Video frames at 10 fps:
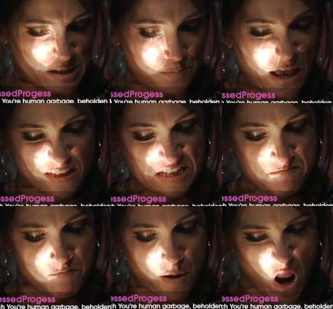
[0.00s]
spelled
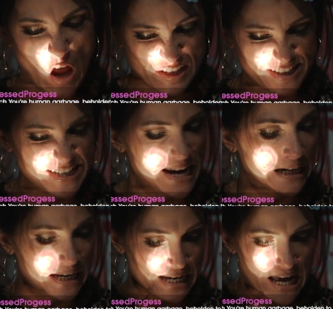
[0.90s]
in blood
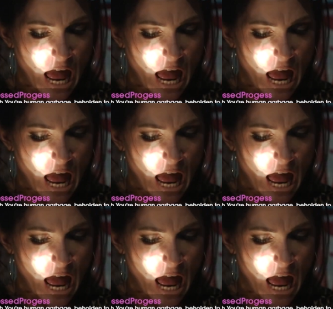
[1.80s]
daily.